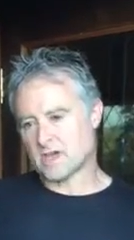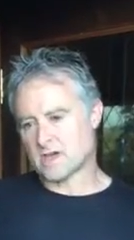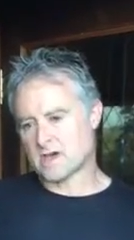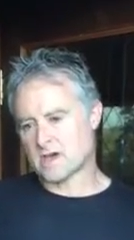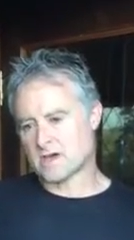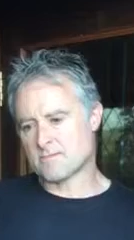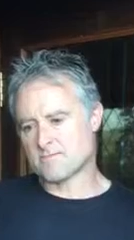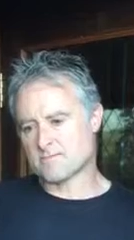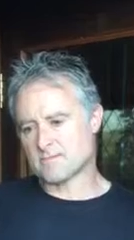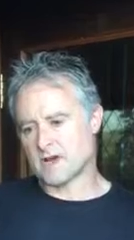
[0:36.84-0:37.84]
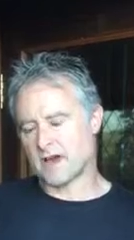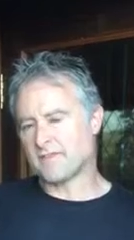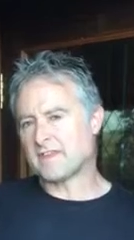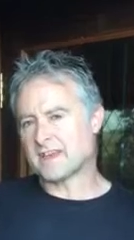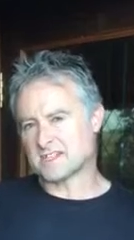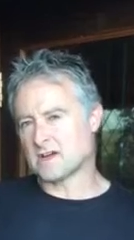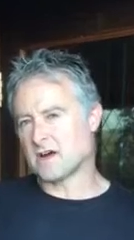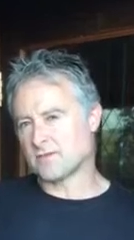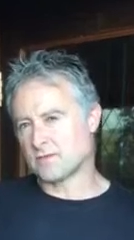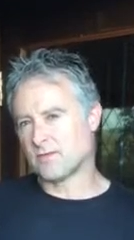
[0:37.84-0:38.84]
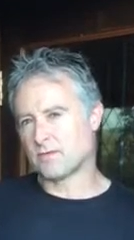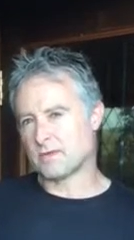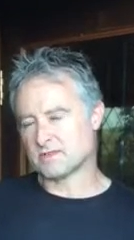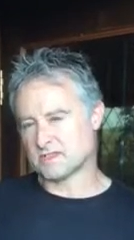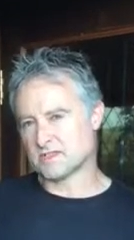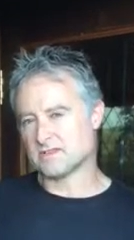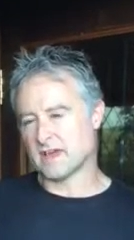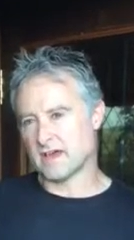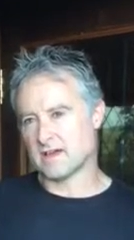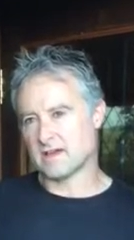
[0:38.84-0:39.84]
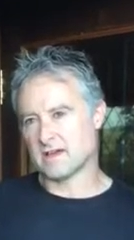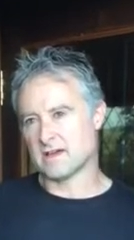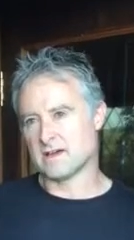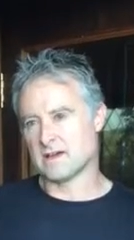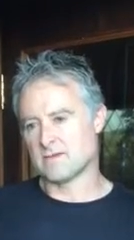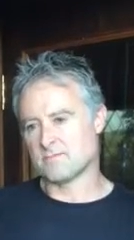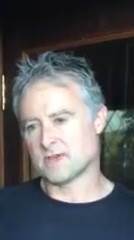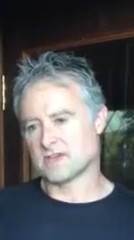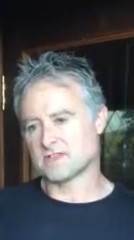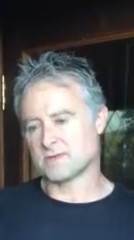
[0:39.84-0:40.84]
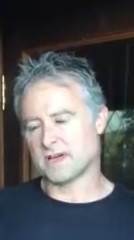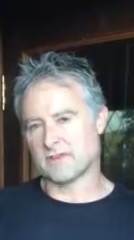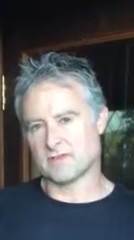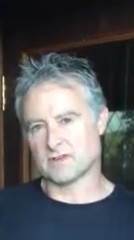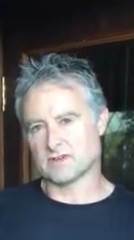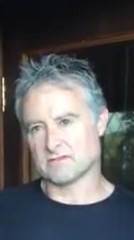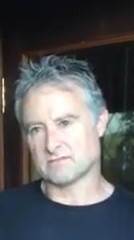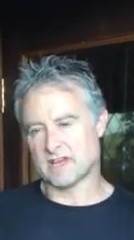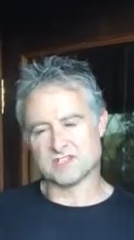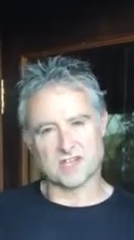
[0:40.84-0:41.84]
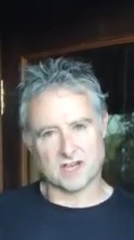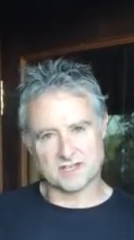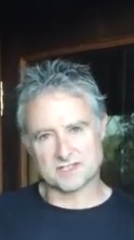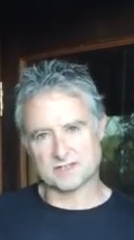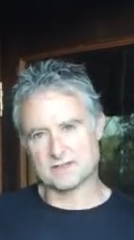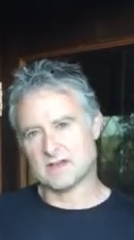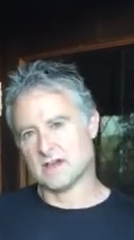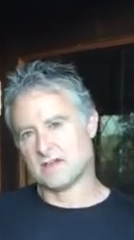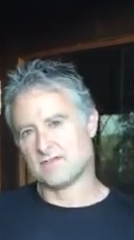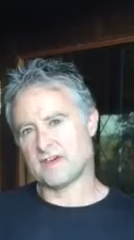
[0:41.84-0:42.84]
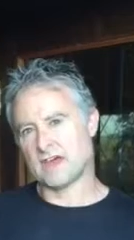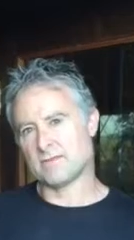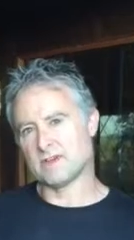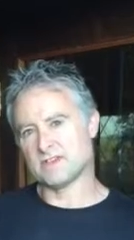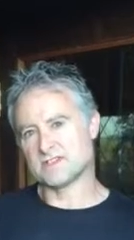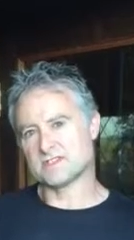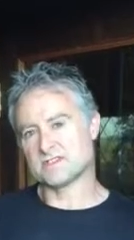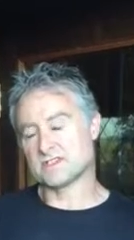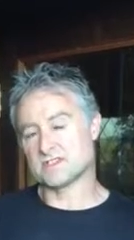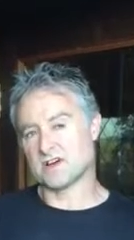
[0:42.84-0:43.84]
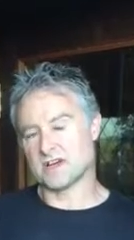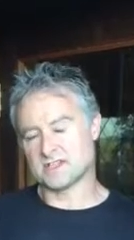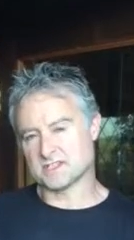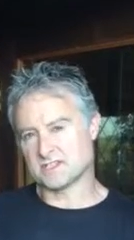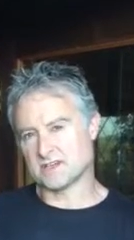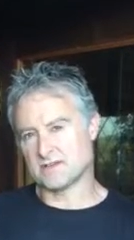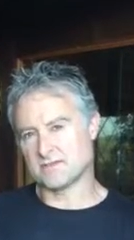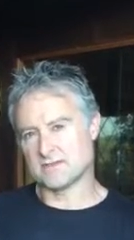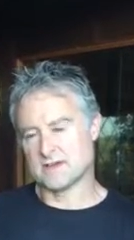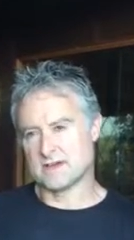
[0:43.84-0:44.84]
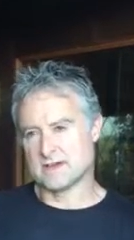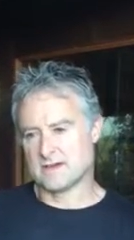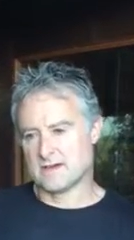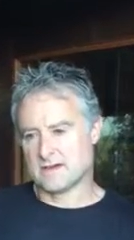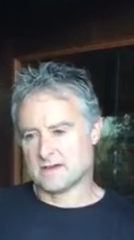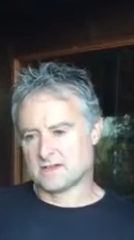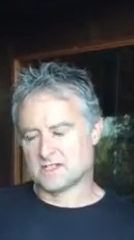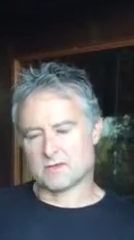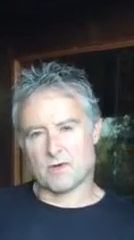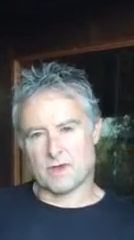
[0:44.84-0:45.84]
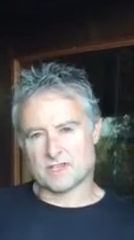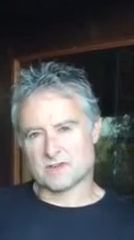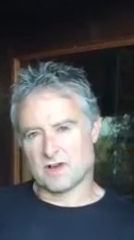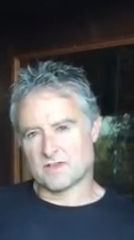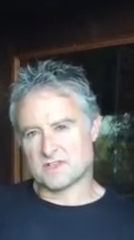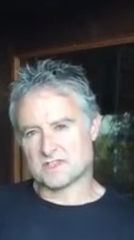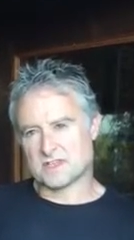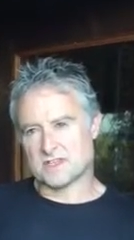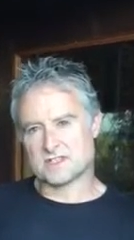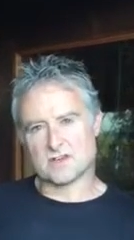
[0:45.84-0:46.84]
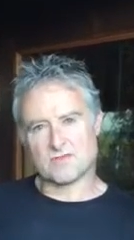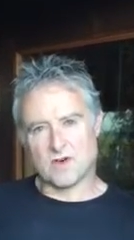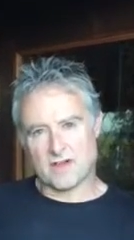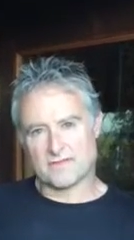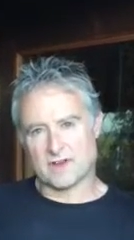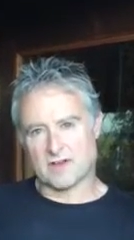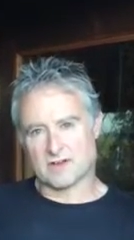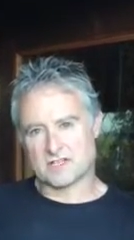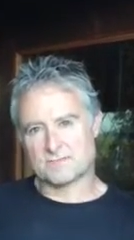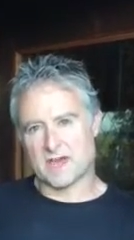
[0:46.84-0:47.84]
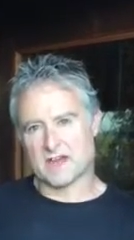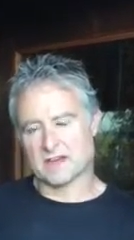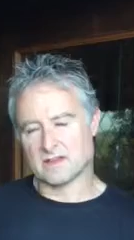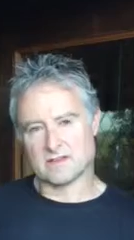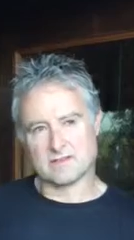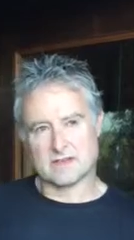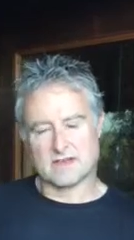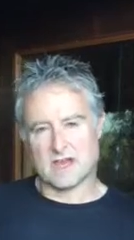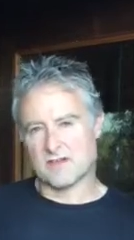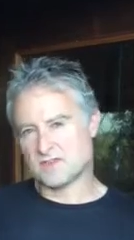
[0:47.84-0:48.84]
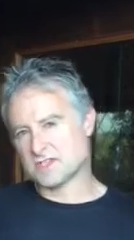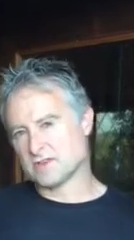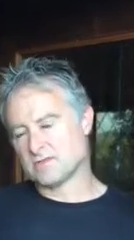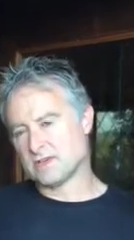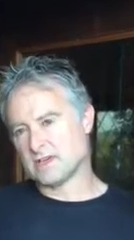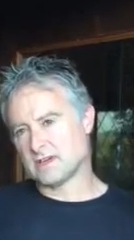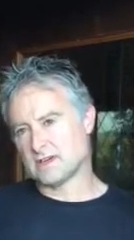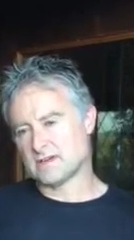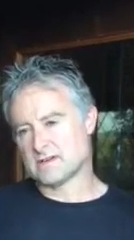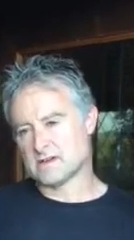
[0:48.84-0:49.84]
And I think that's uncomfortable for people to do that. Because we're going to have to look at education, families and society itself. See why mental health is so rife now and expanding every single year.